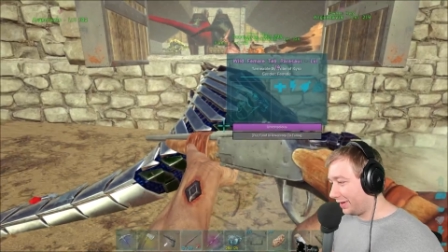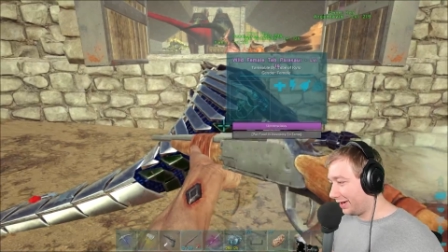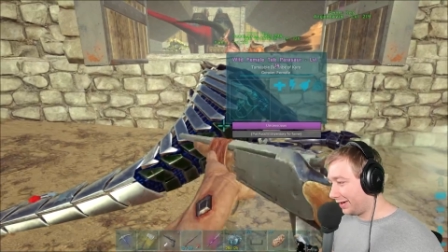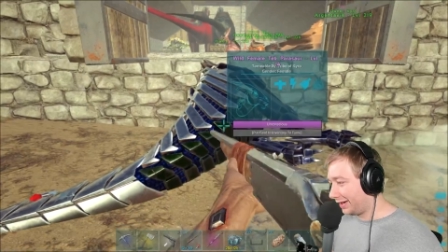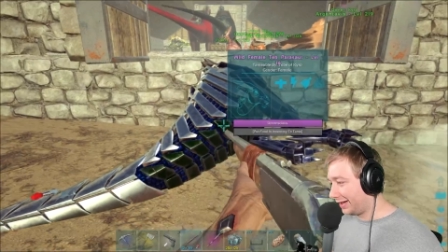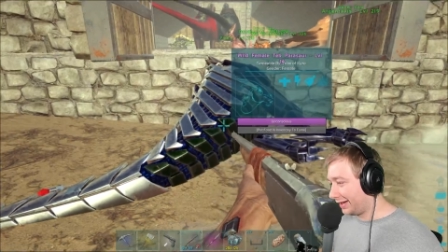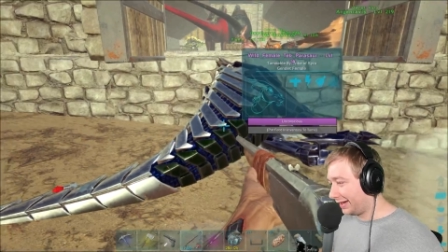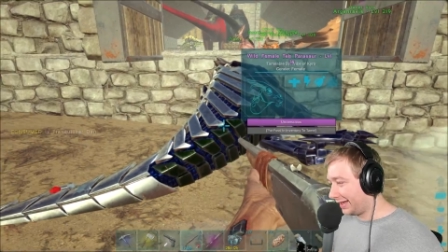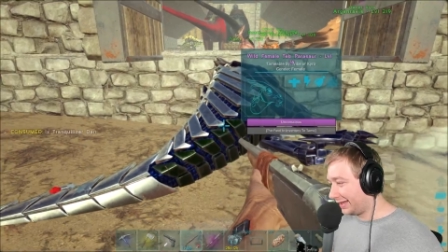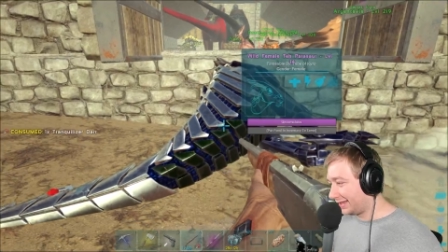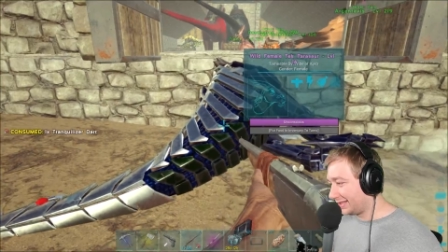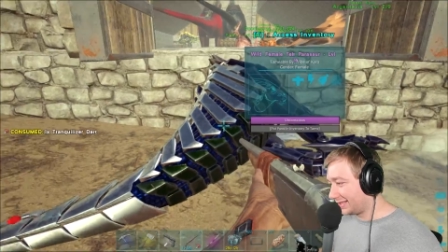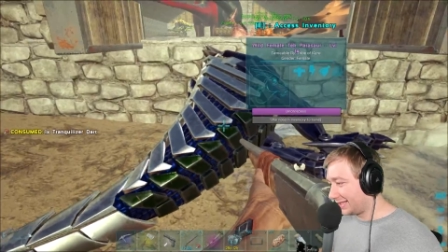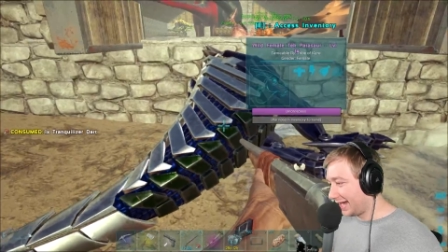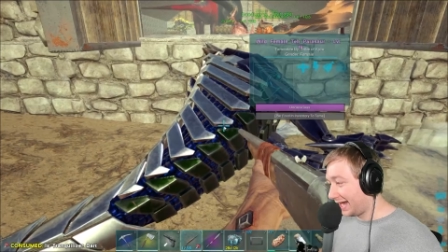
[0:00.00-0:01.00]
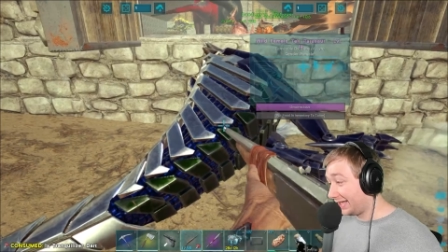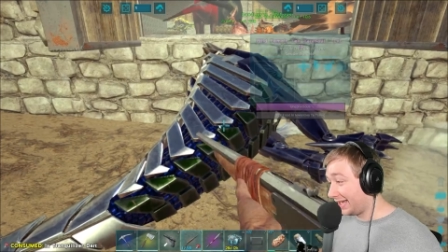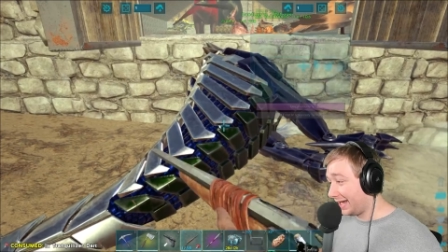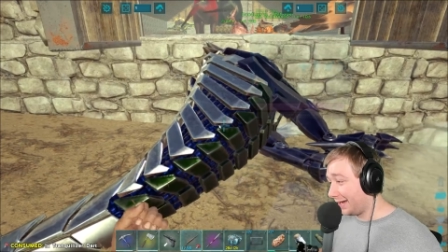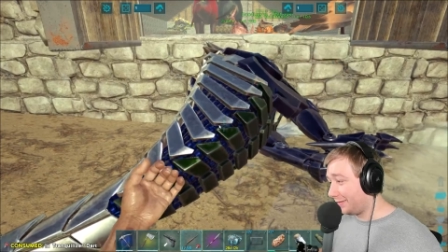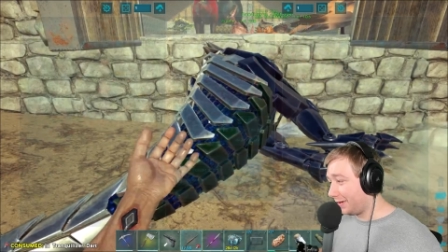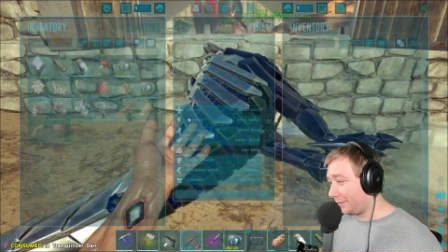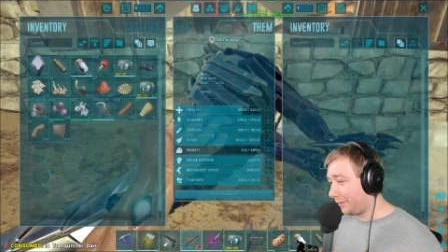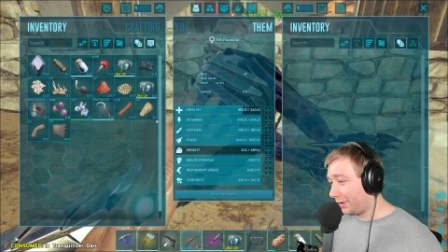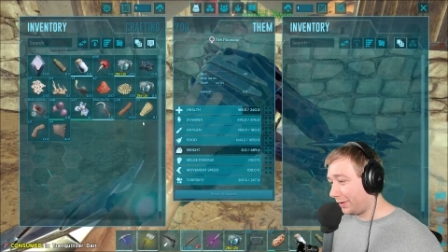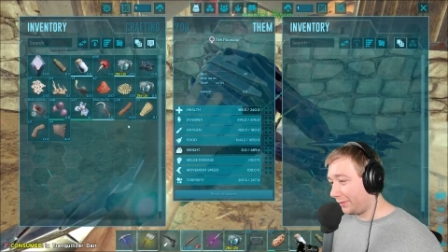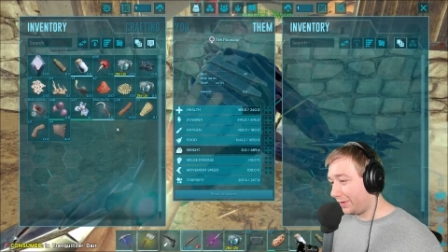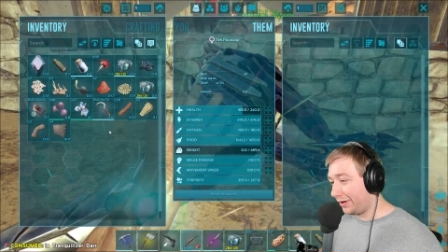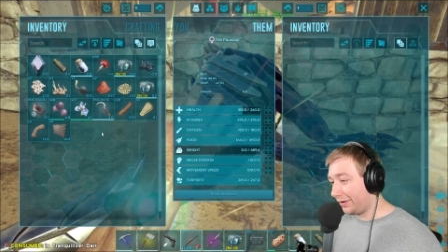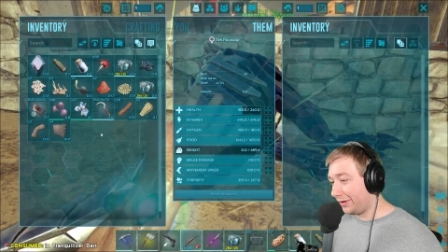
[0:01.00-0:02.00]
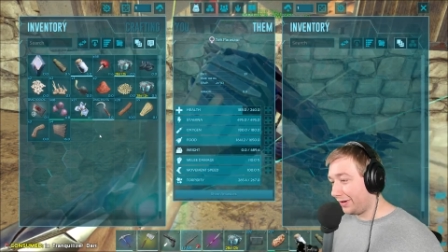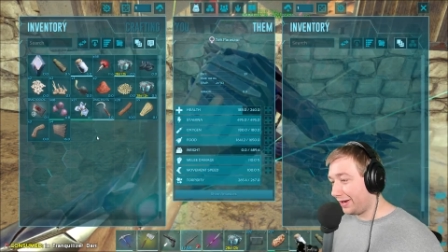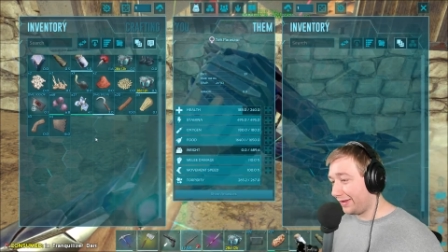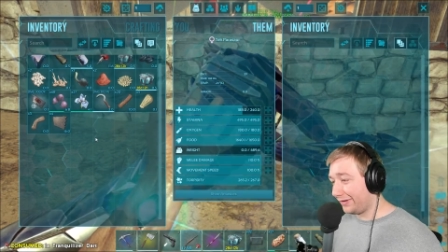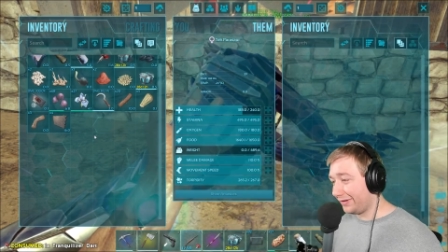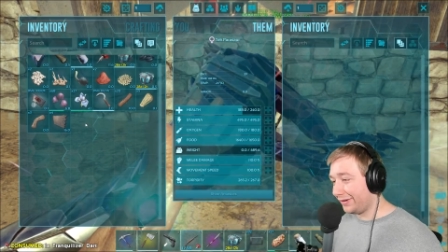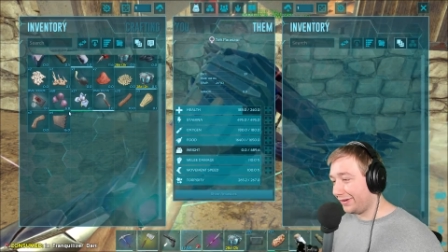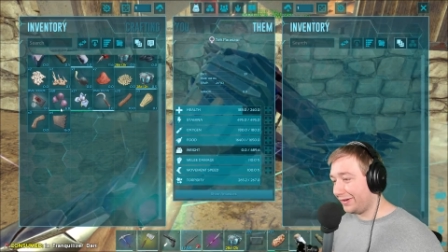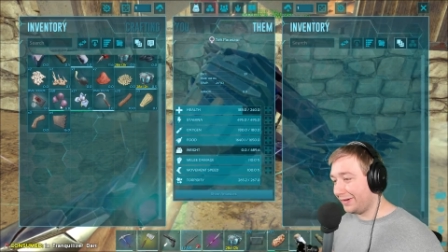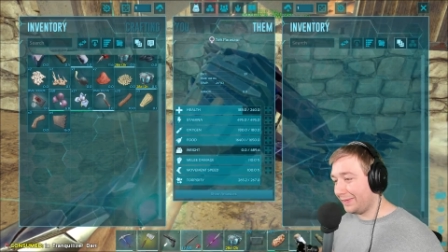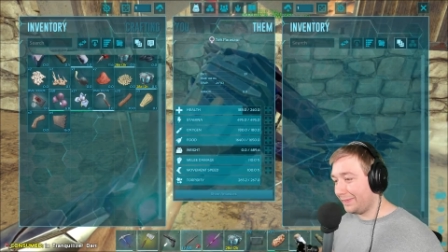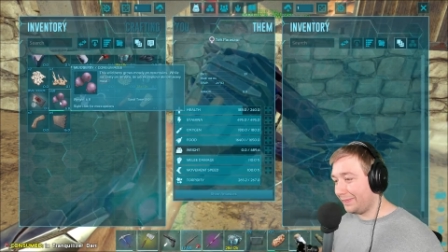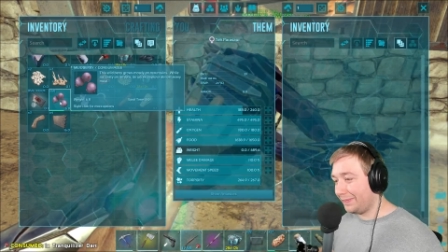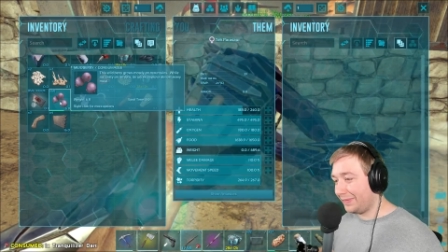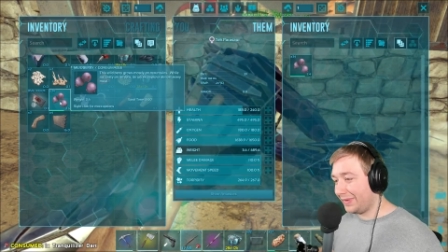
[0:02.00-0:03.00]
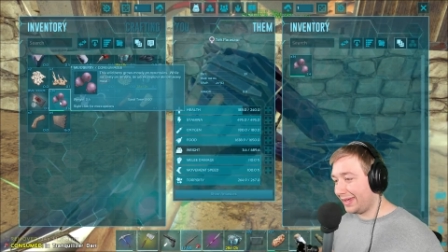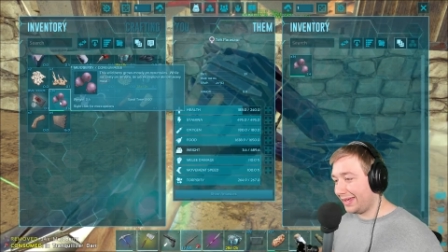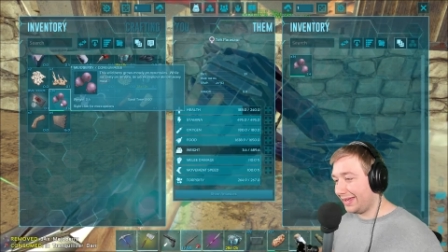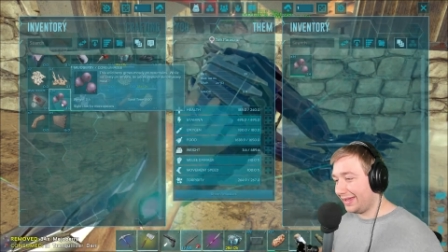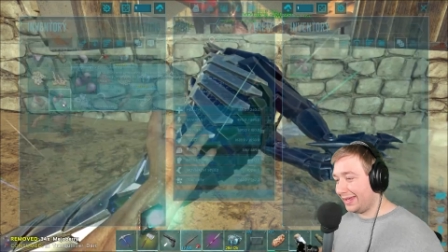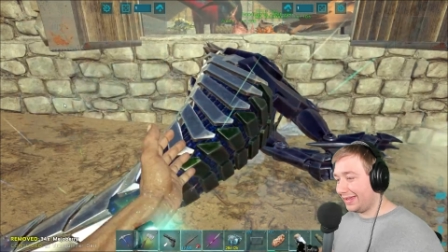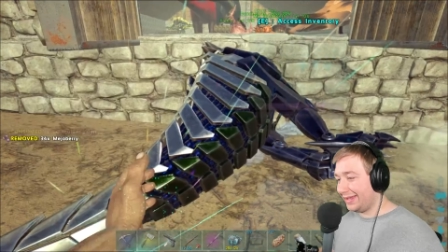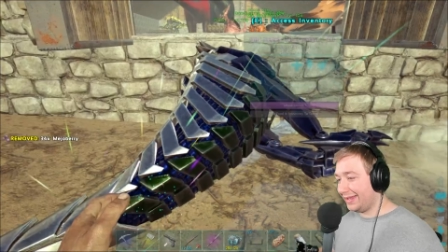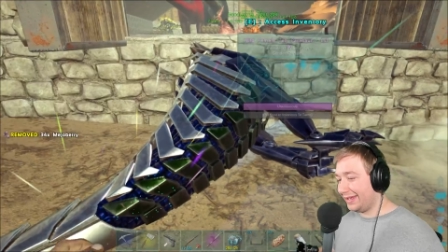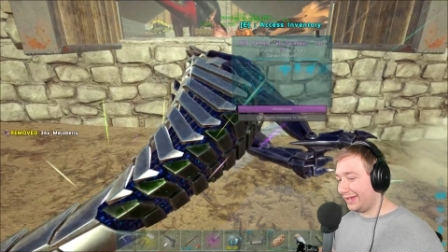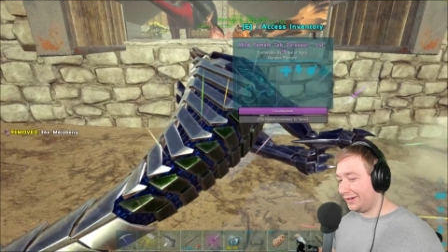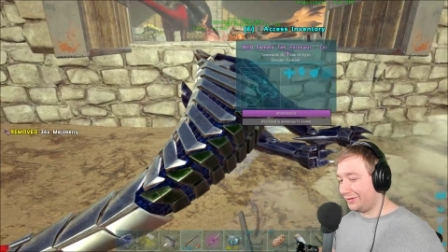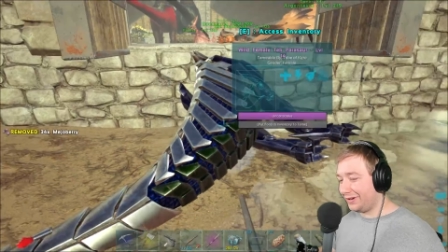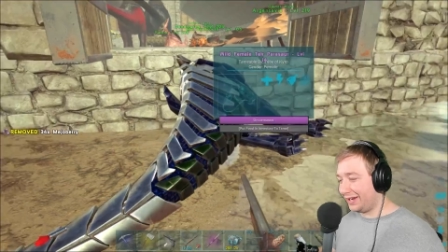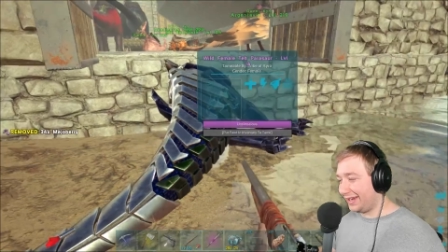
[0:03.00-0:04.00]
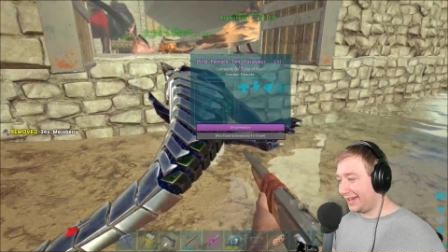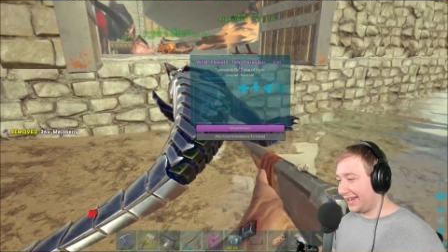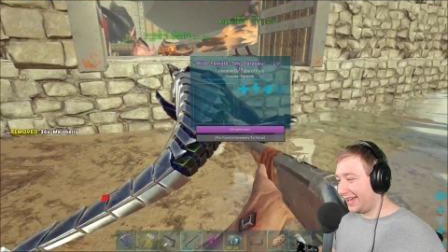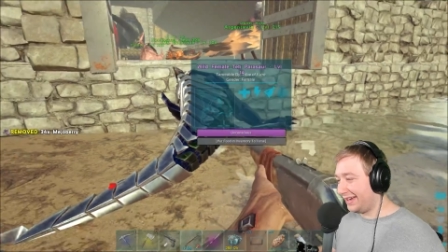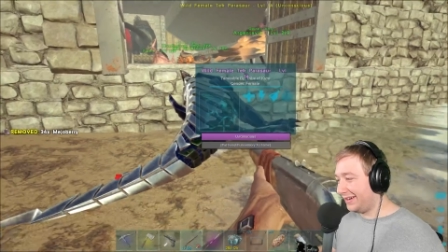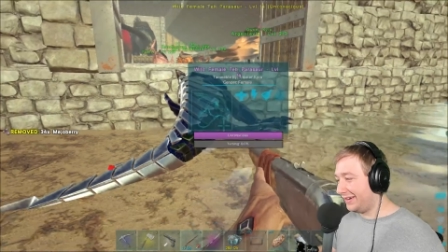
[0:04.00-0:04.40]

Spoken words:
We are going to get this guy tamed up one way or another. Here we go.